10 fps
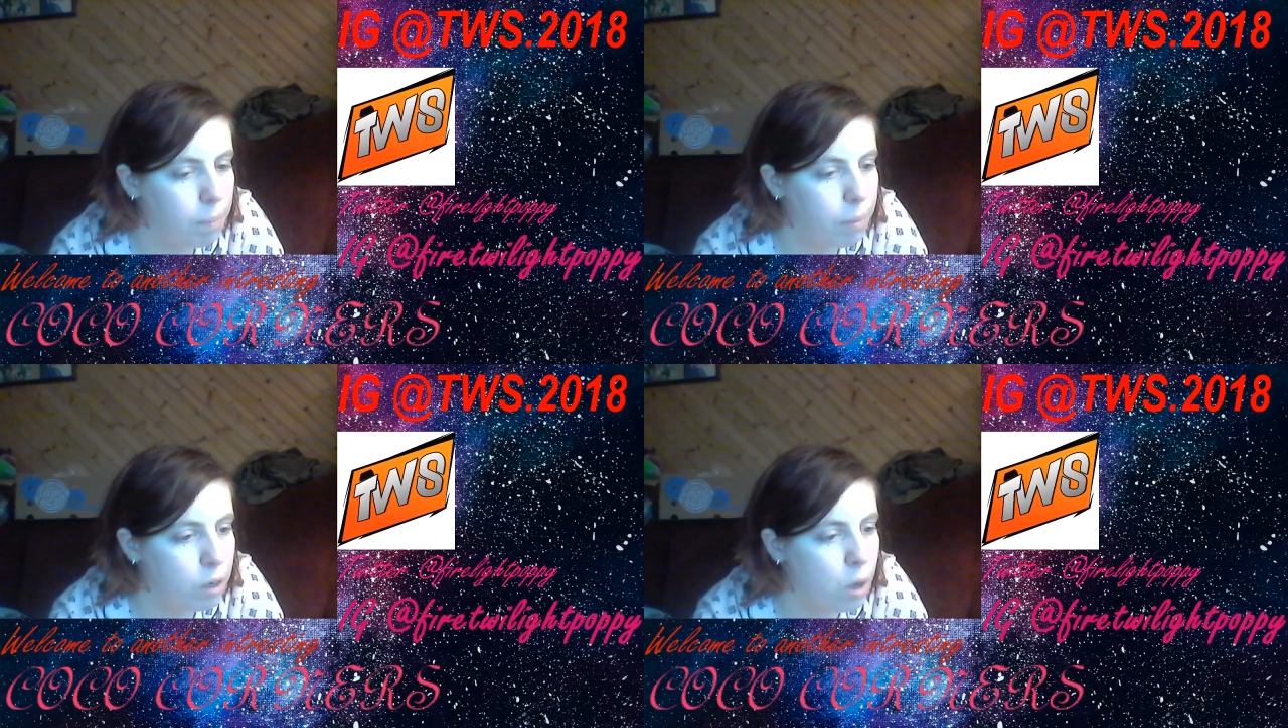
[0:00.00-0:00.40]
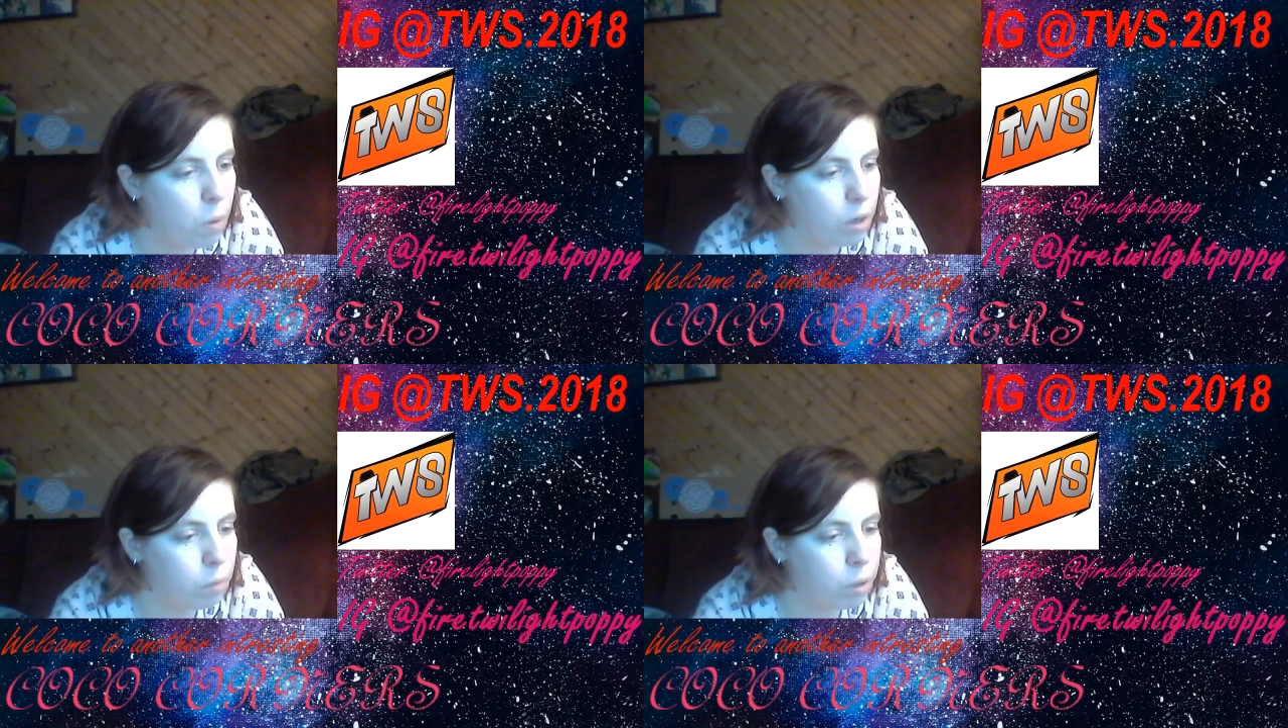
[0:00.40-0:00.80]
but no
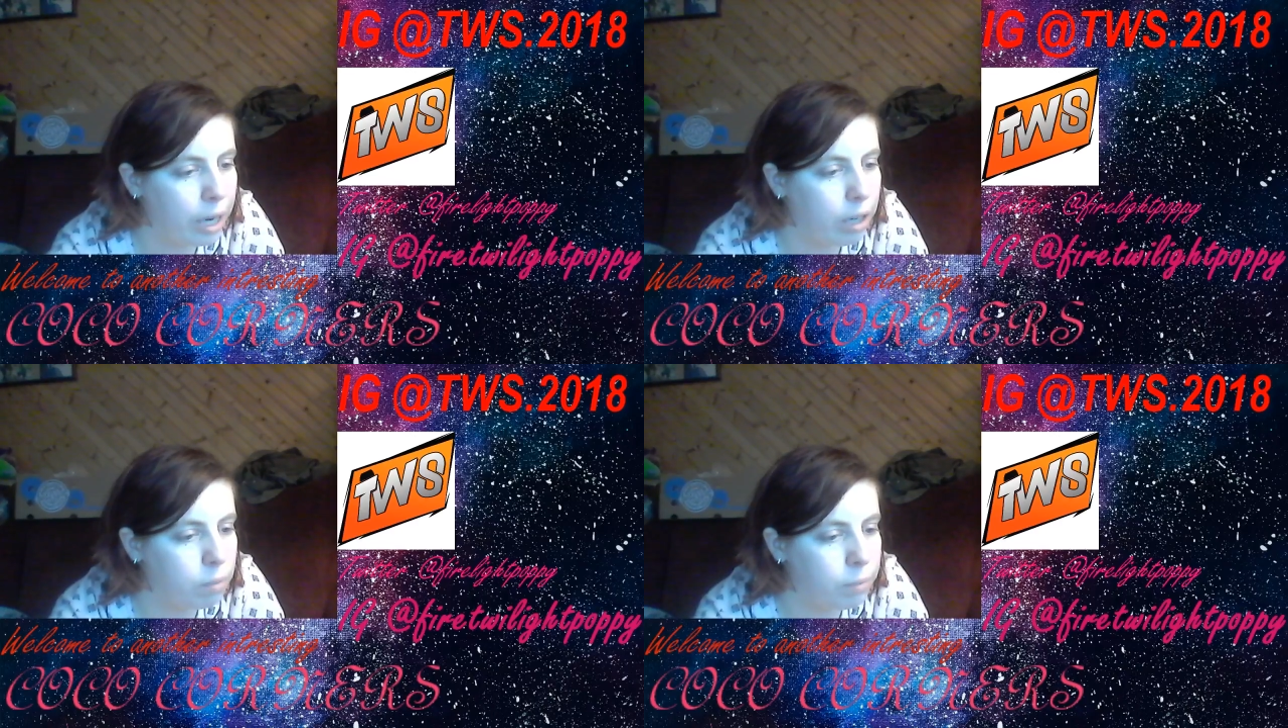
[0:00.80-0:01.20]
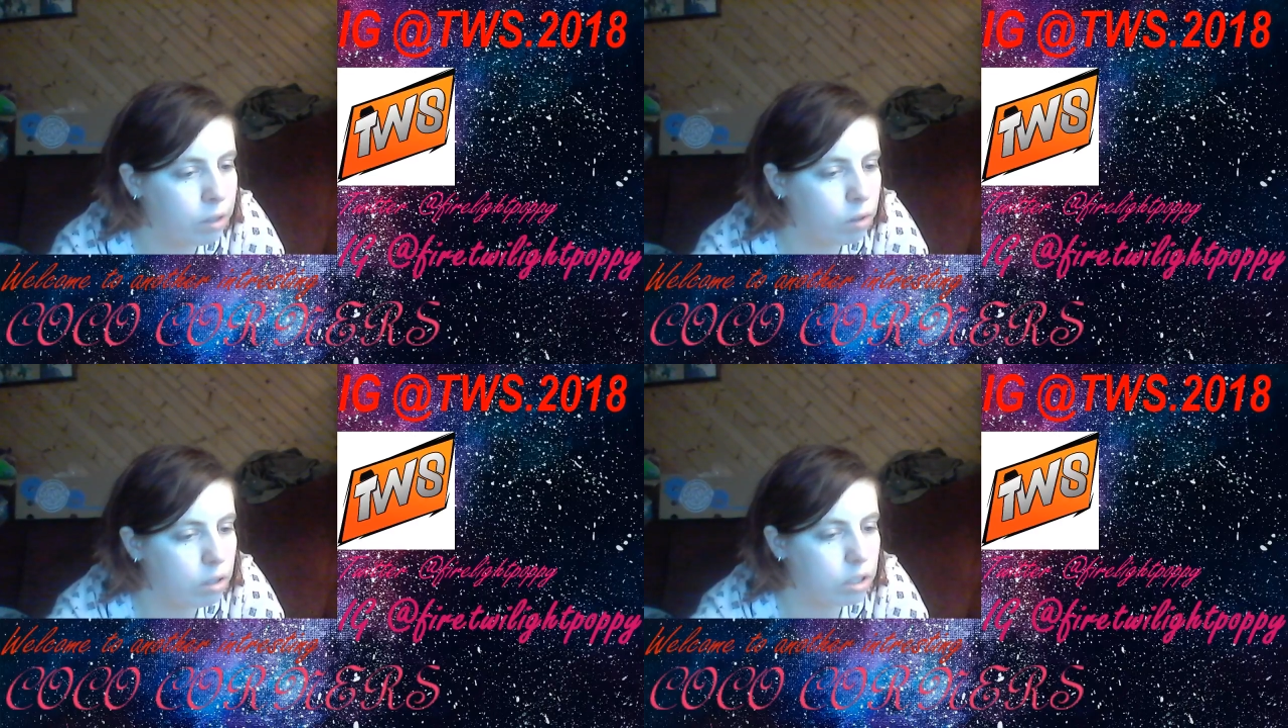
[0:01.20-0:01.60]
one required
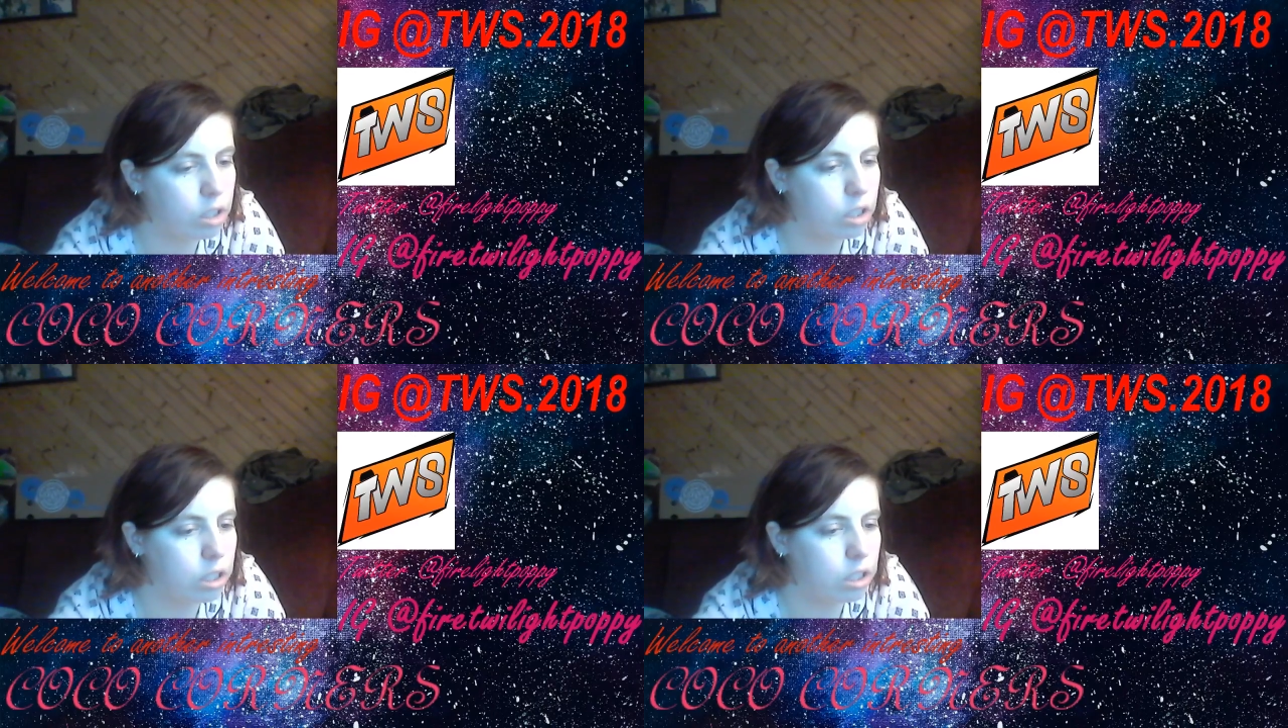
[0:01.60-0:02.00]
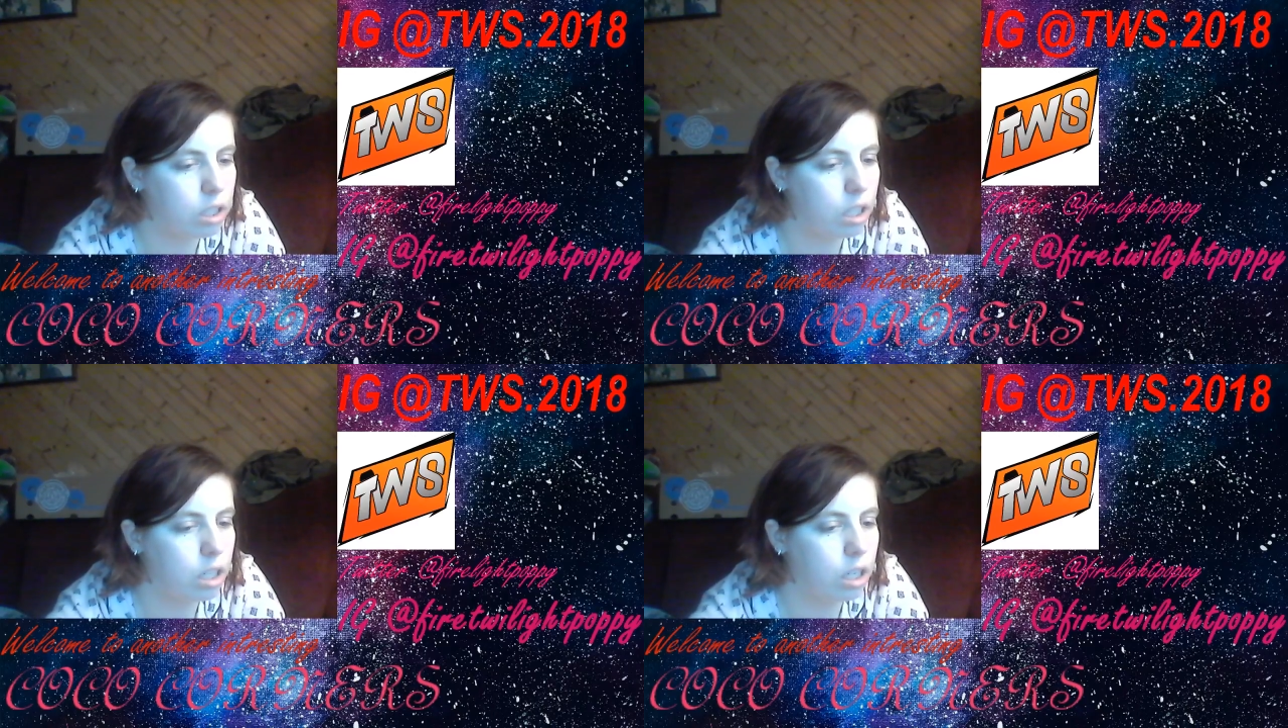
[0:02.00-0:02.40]
medical searches,
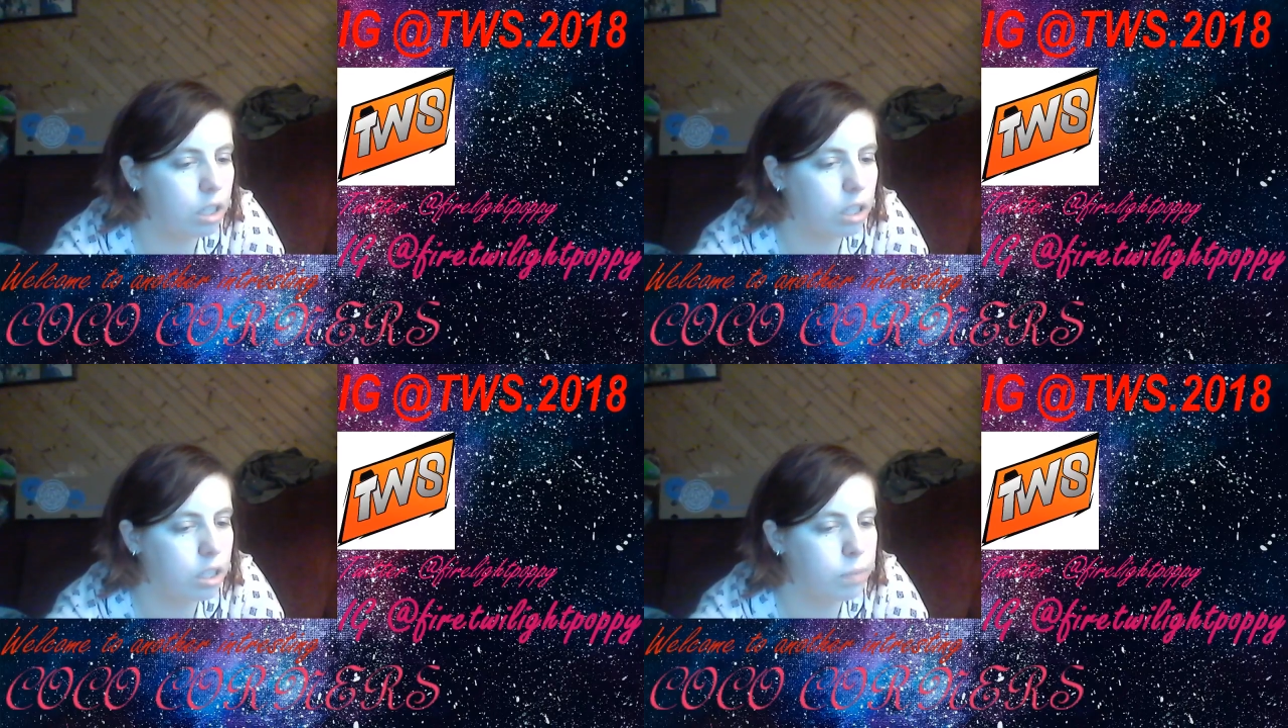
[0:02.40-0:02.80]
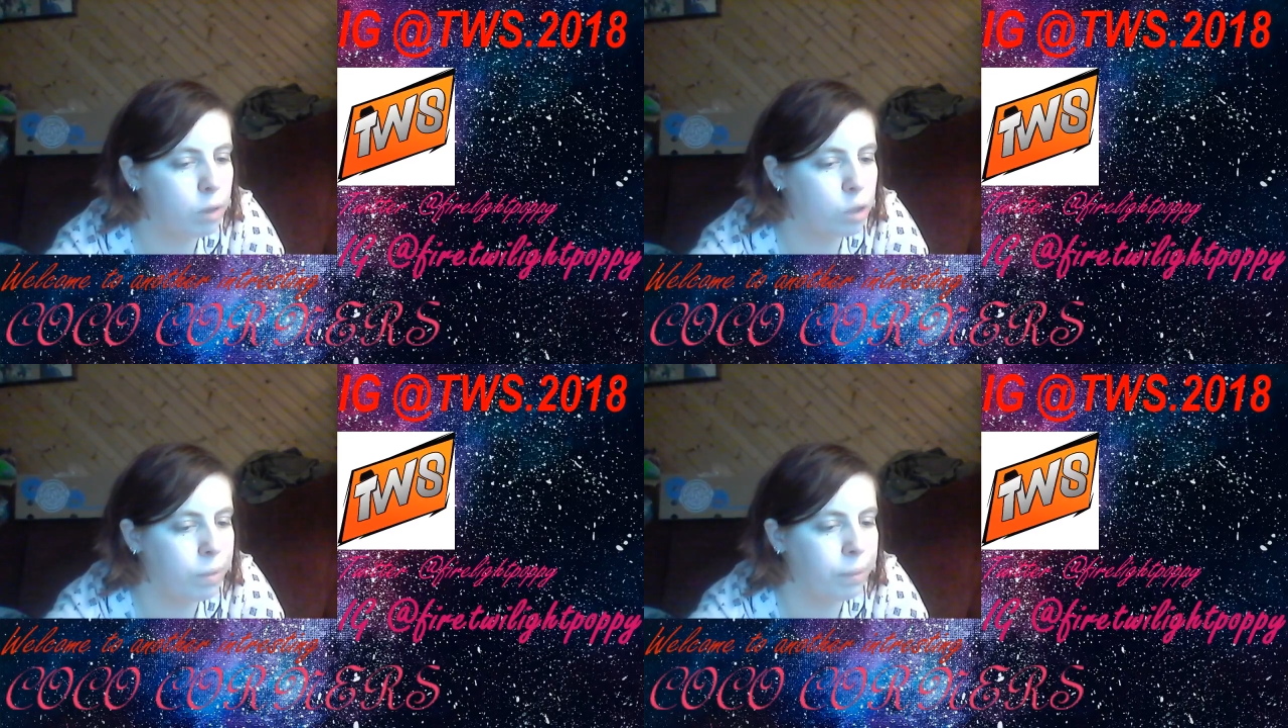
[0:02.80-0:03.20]
said the airline
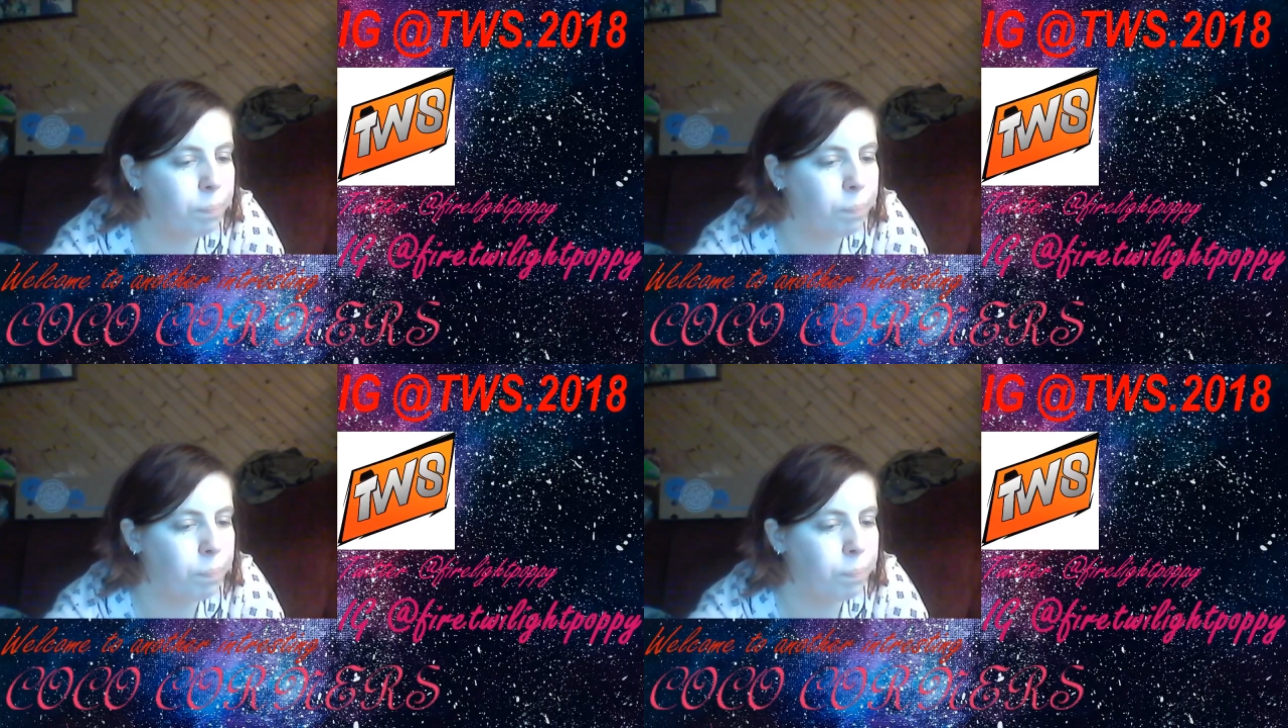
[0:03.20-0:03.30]
spokesman.